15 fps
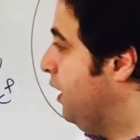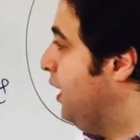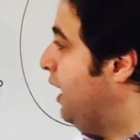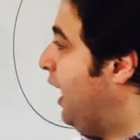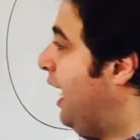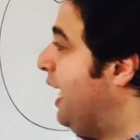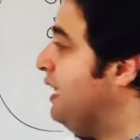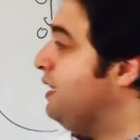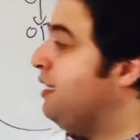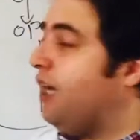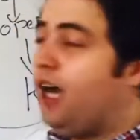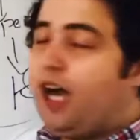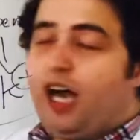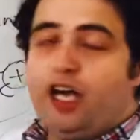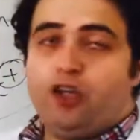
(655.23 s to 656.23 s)
And the
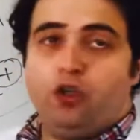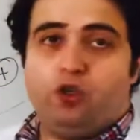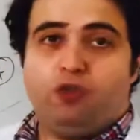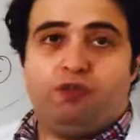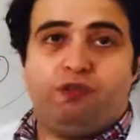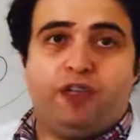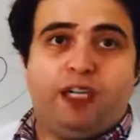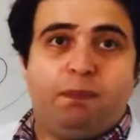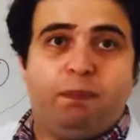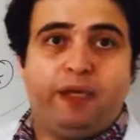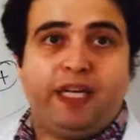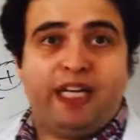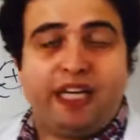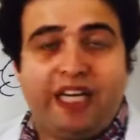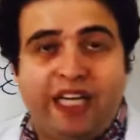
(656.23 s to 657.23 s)
ion will be
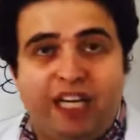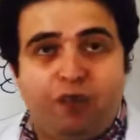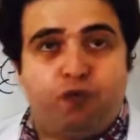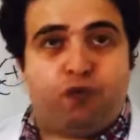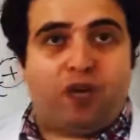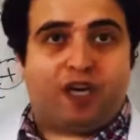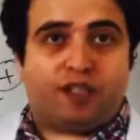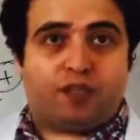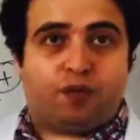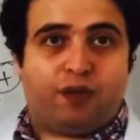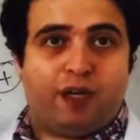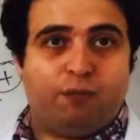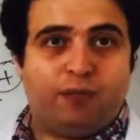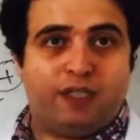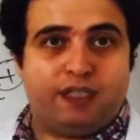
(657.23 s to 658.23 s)
efflux
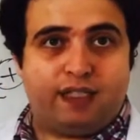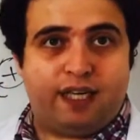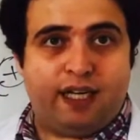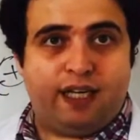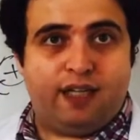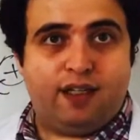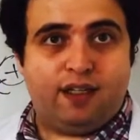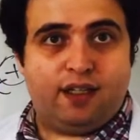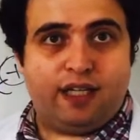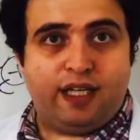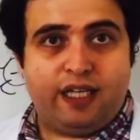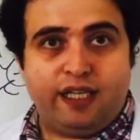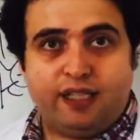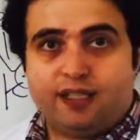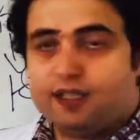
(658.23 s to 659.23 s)
from the cell
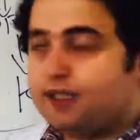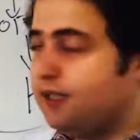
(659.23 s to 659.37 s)
is,